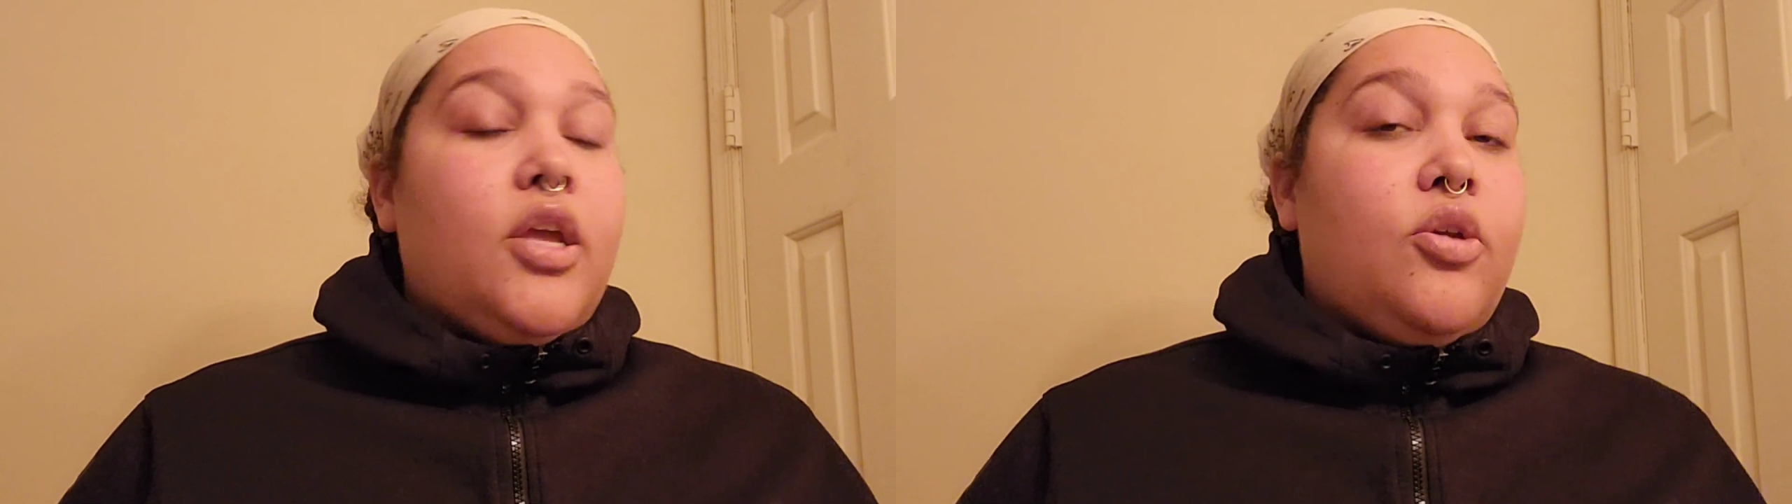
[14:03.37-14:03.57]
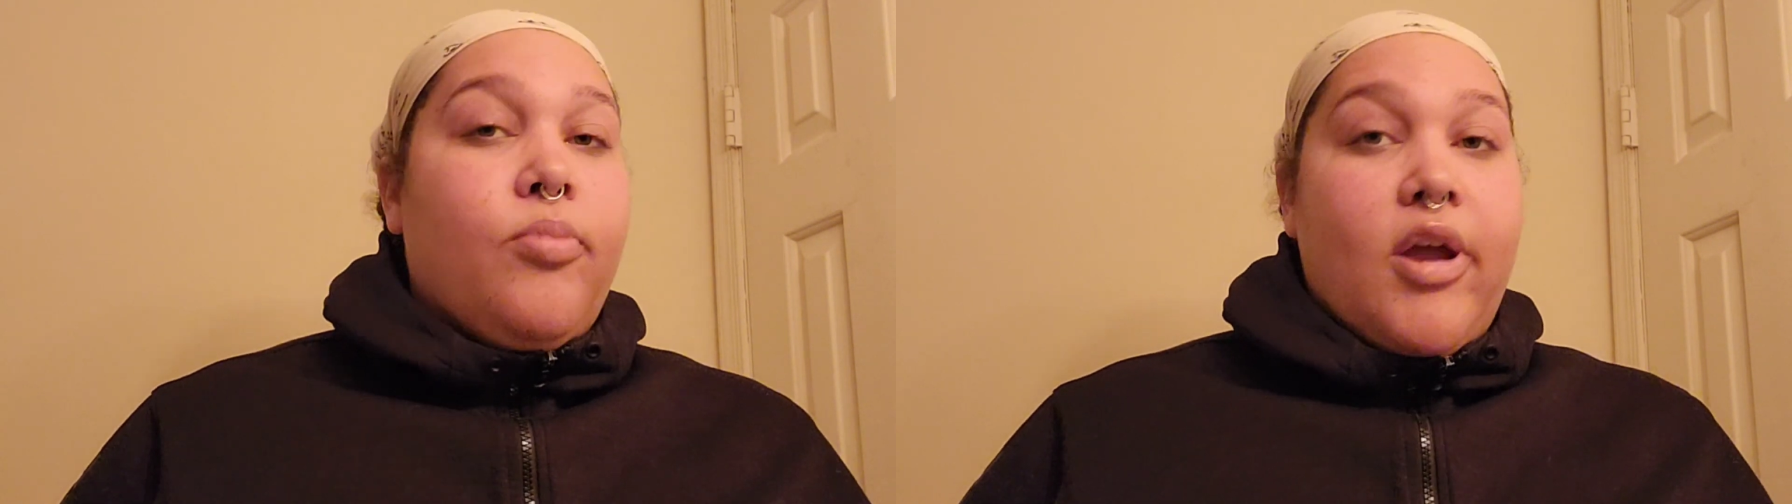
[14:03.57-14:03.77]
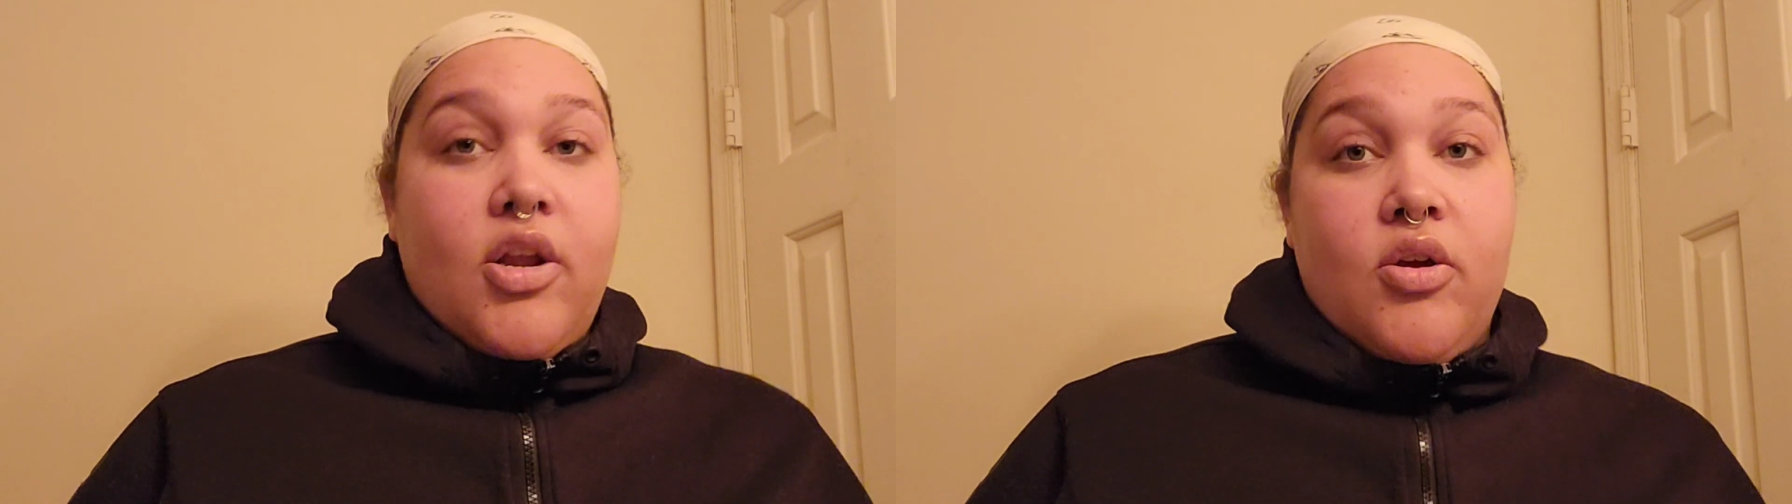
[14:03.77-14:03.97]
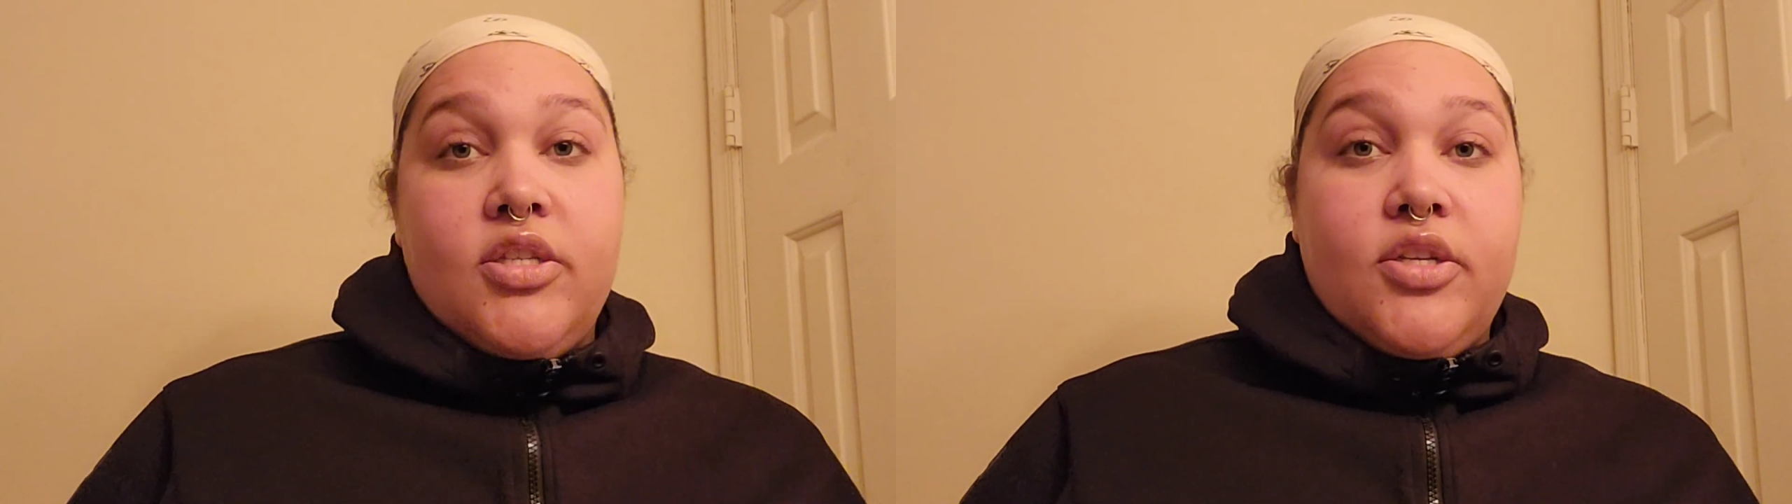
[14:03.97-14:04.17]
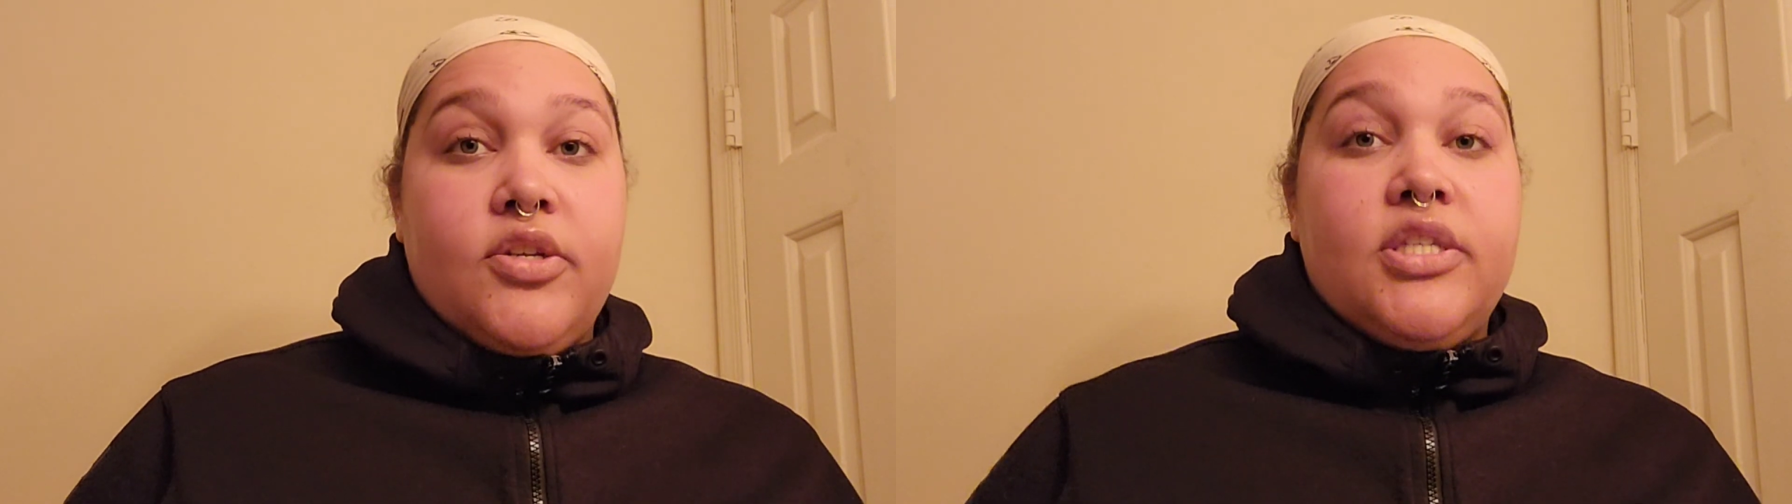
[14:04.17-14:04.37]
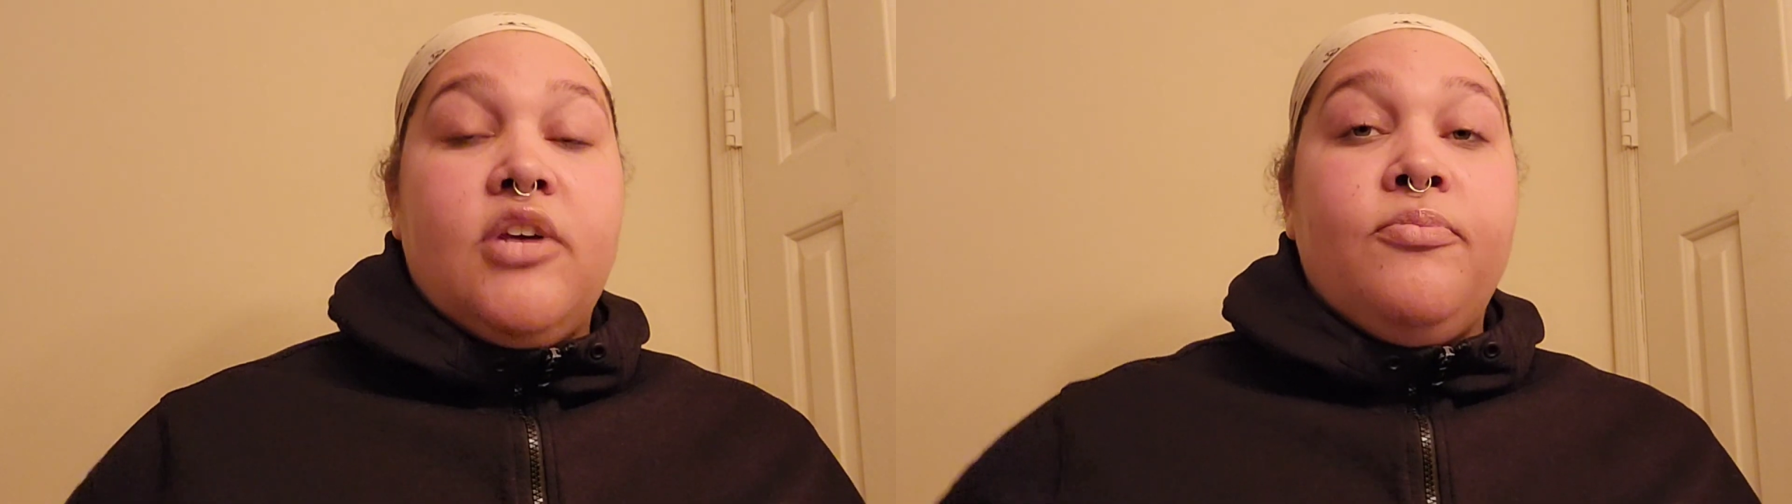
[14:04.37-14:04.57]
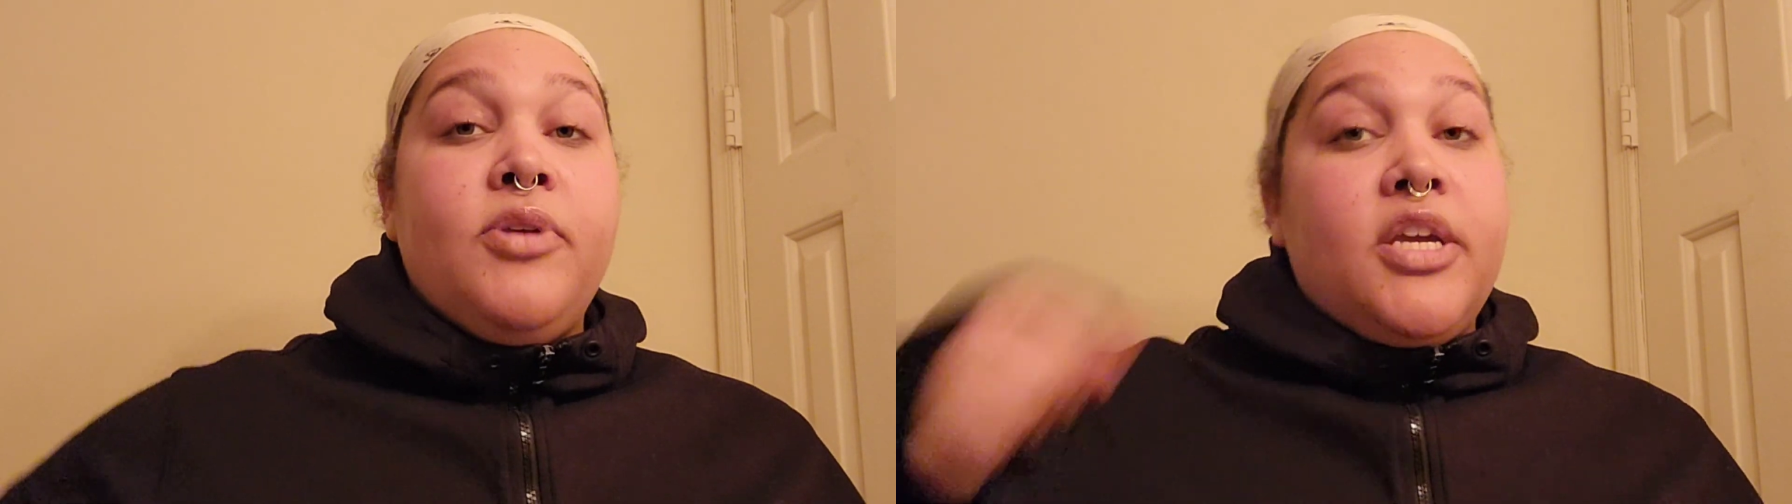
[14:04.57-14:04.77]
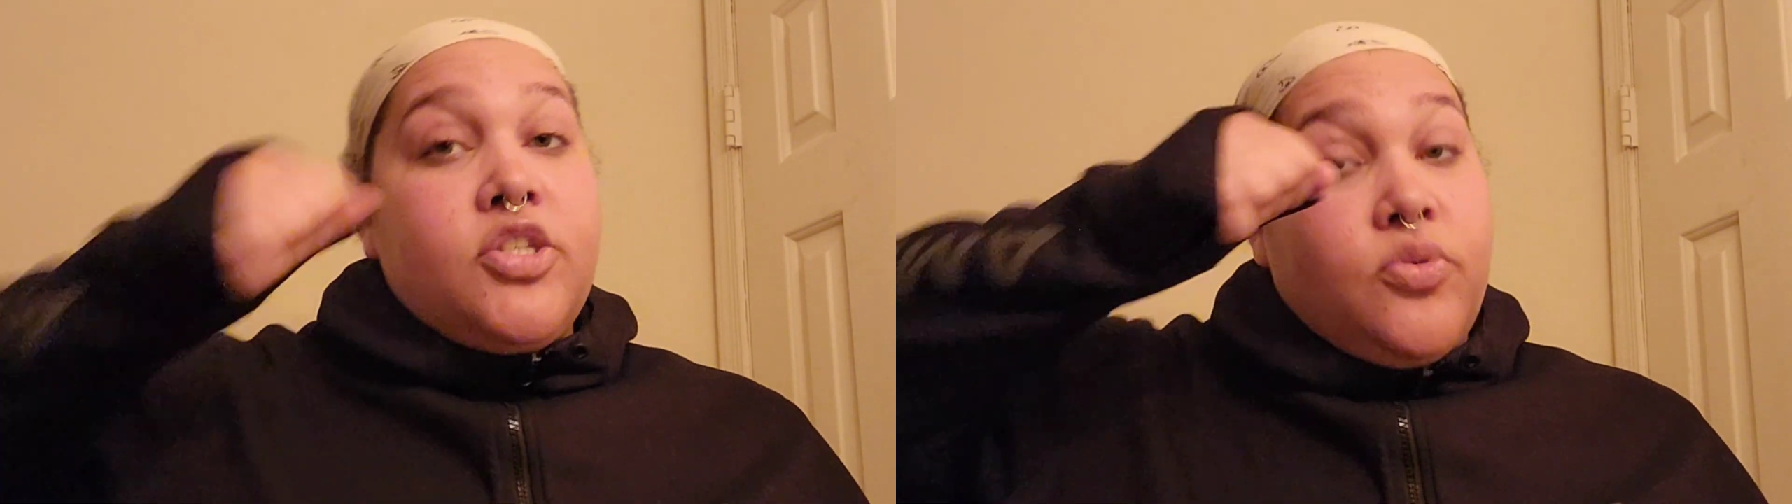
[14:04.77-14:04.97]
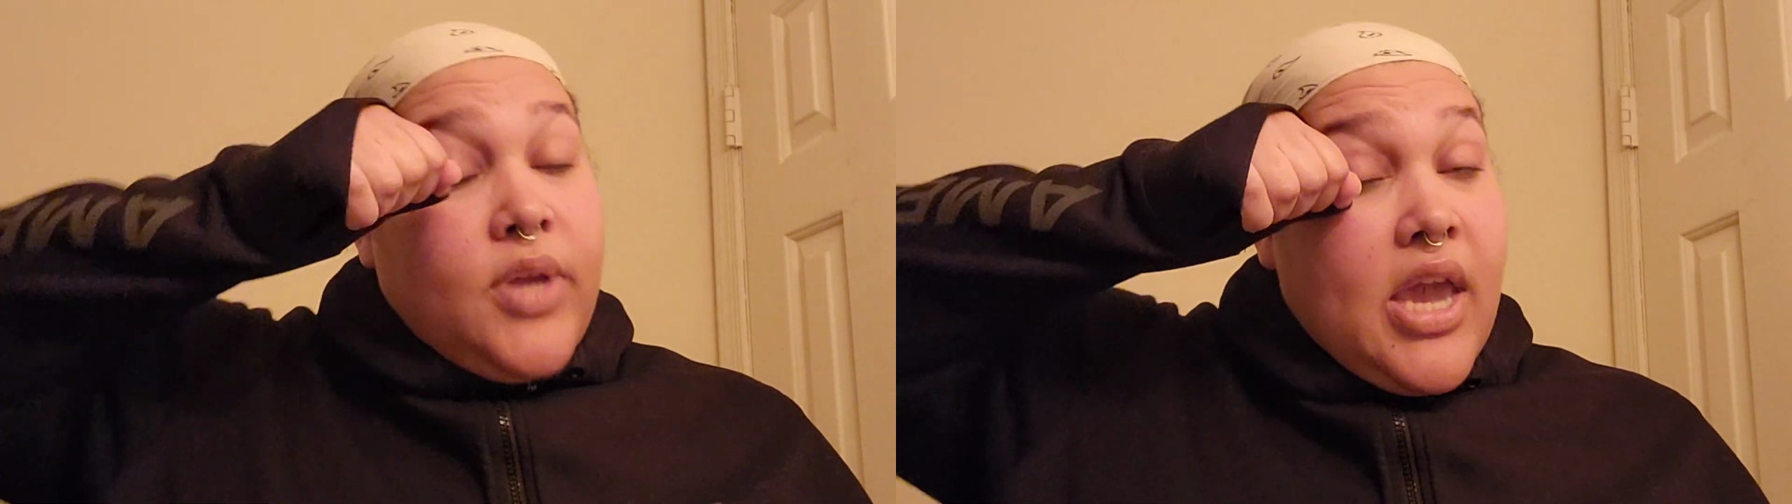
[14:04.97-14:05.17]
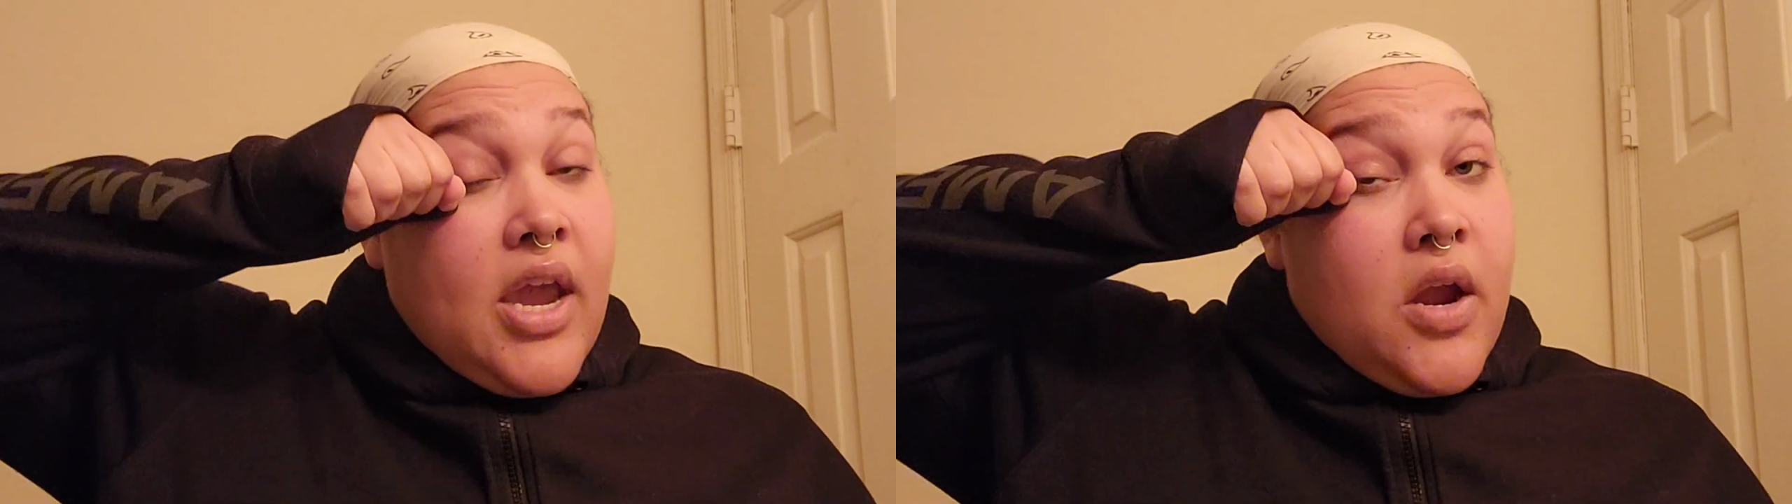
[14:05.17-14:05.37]
You brought it onto yourself because you
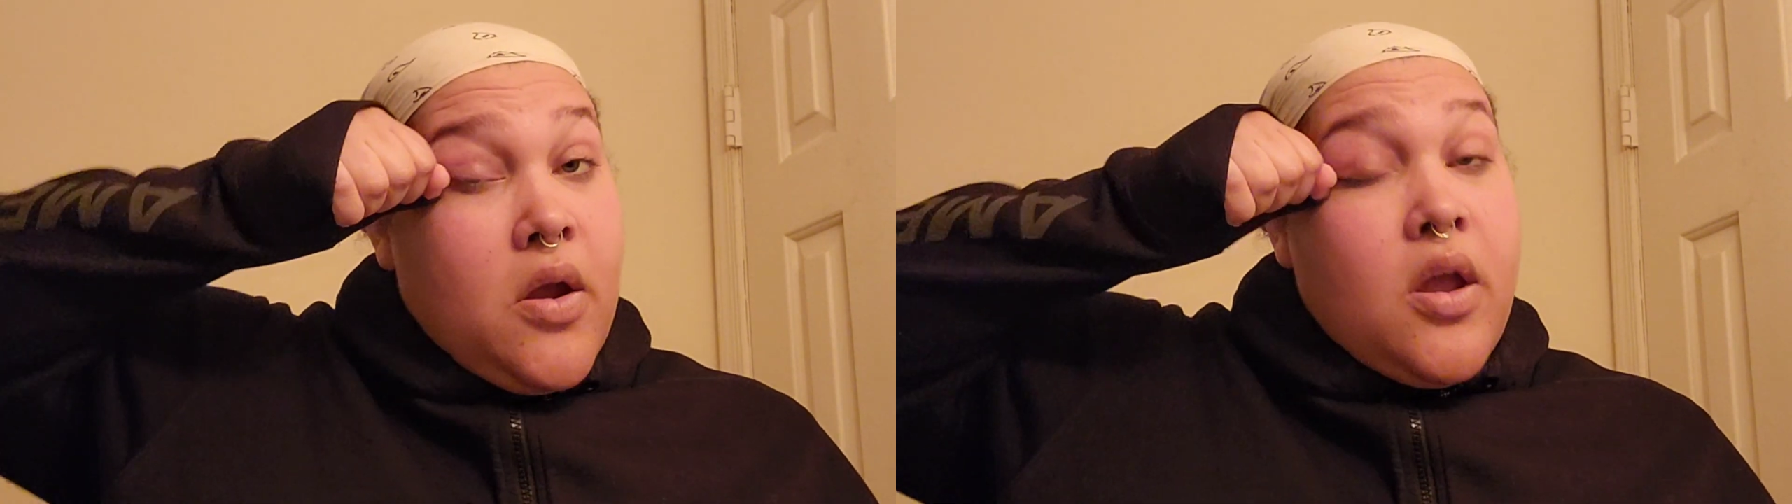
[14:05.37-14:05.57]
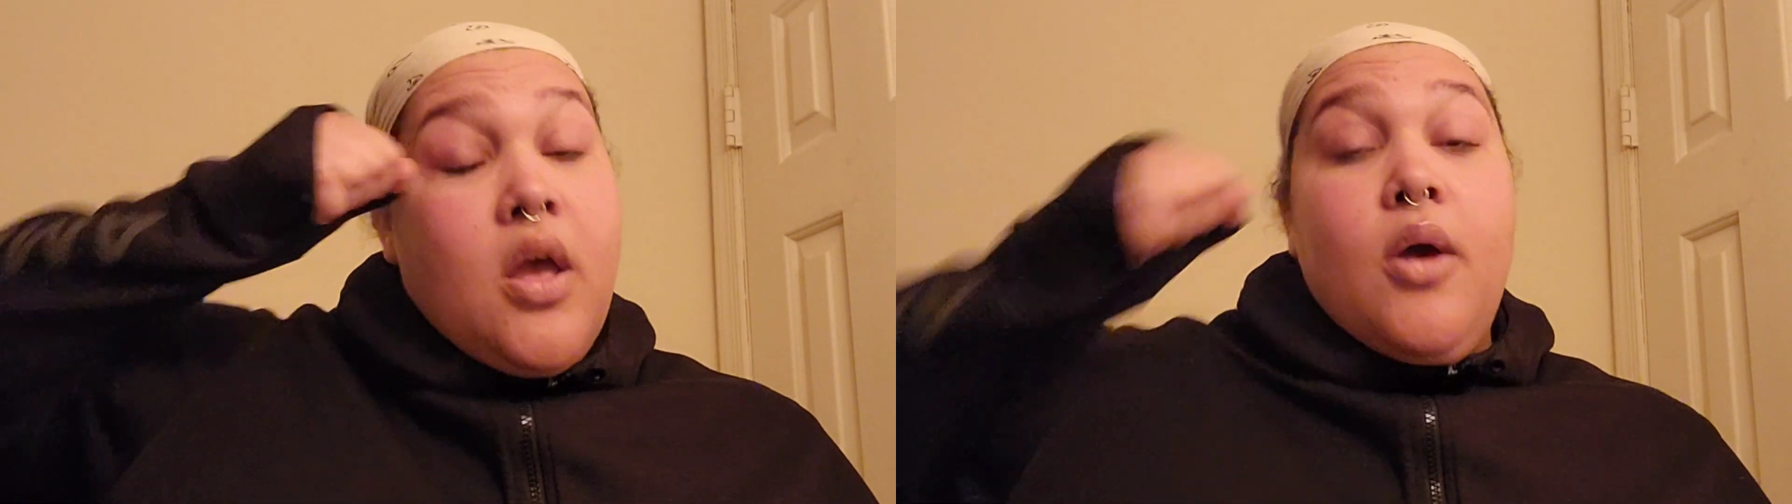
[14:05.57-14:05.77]
care.